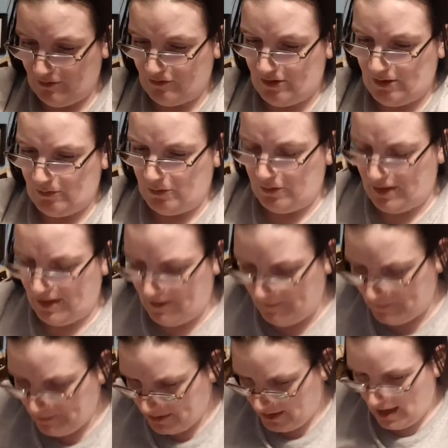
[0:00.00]
of Grindelwald now,
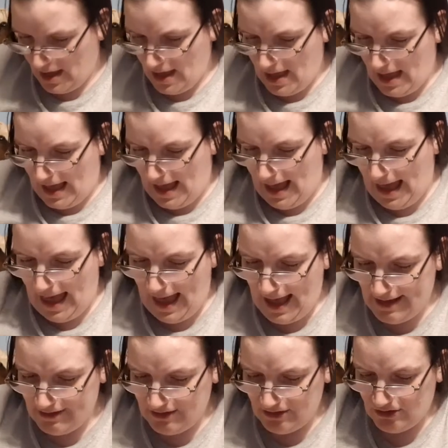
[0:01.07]

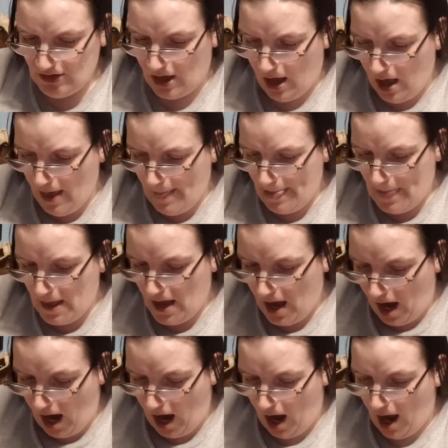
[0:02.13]
and
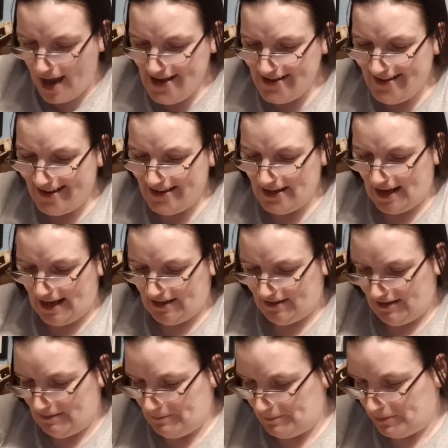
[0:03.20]
I didn't hate
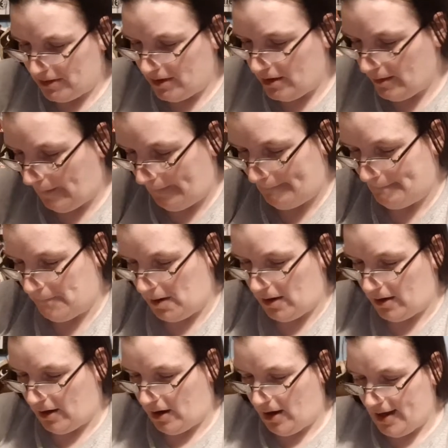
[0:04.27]
it,
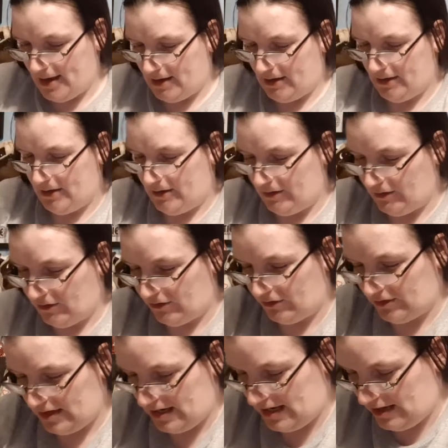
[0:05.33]
but I can
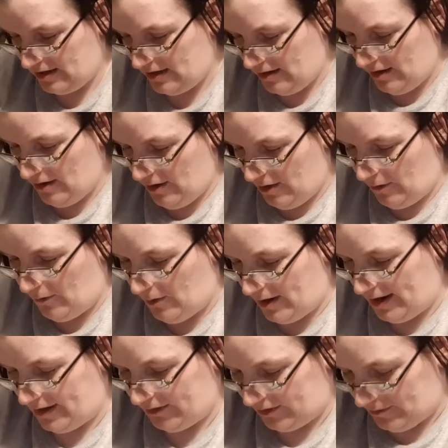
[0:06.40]
see
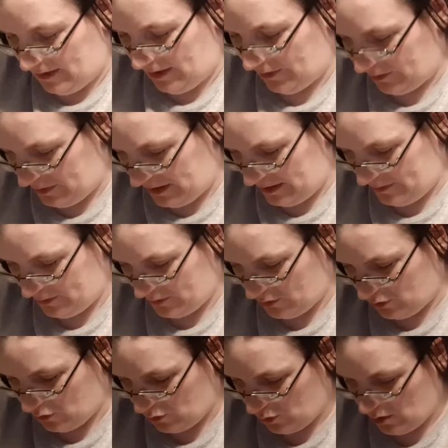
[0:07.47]
why some other
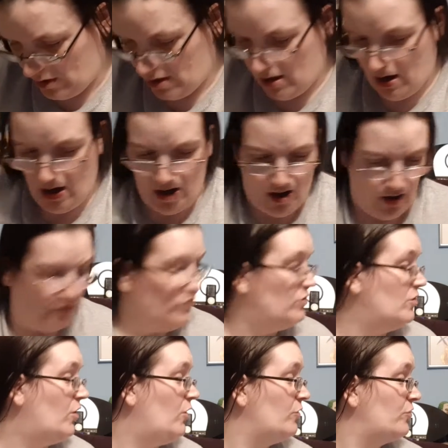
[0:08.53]
people are
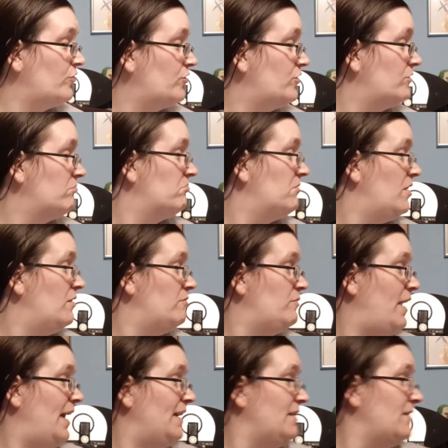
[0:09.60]
not
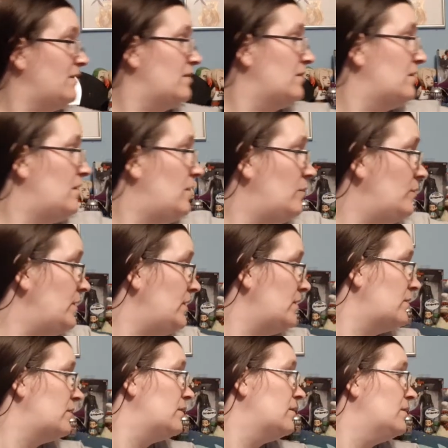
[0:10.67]
fans of
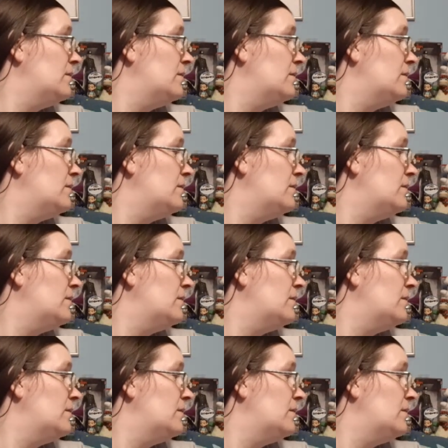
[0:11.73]
it.